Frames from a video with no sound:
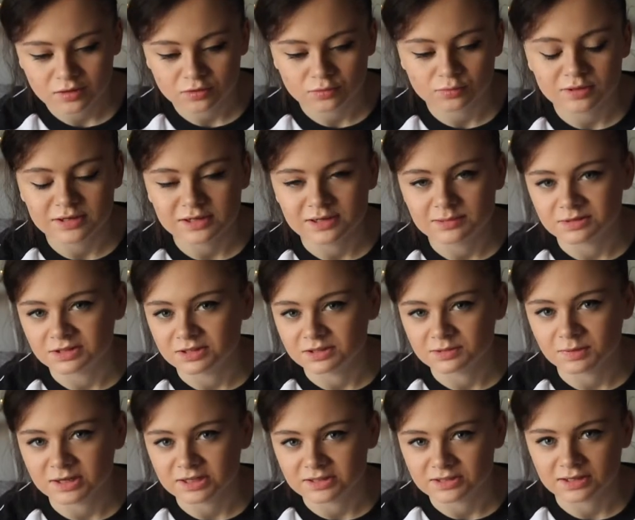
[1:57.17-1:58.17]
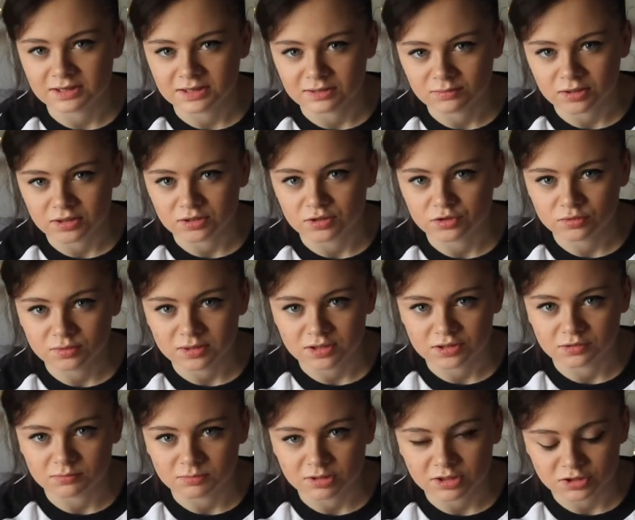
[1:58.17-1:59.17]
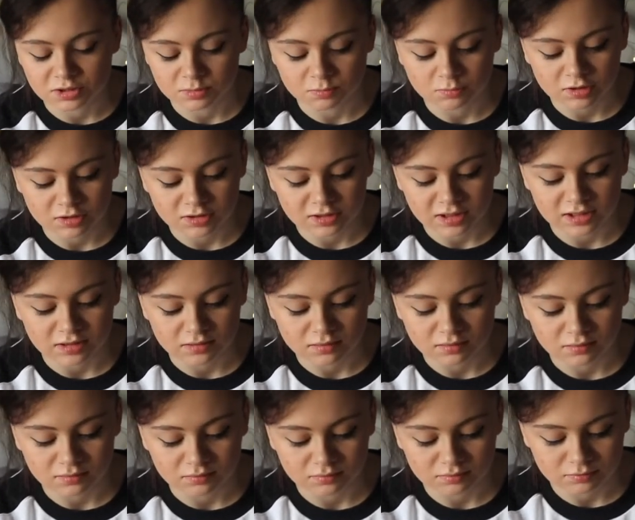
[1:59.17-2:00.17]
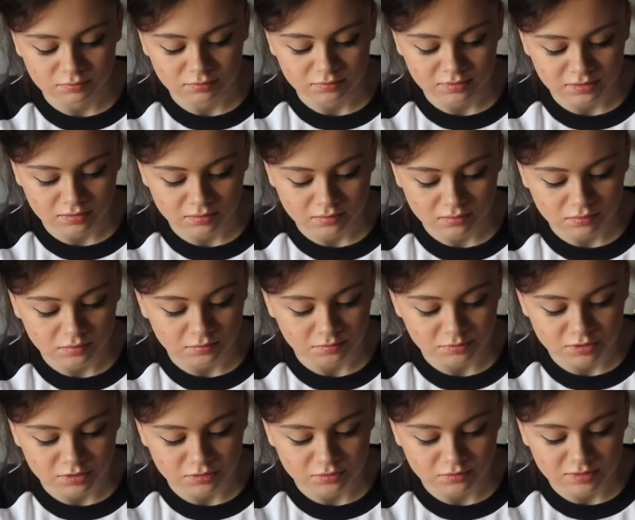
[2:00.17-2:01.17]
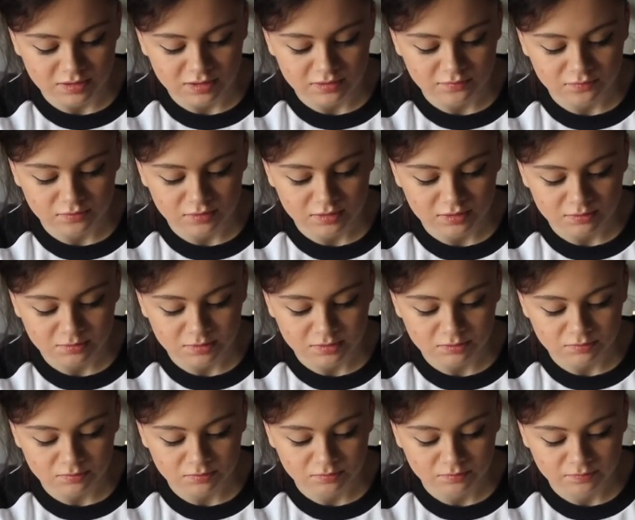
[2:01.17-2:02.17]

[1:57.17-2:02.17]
Tweet limit is basically where you tweet too much in one day, so Twitter stops you tweeting for a little bit,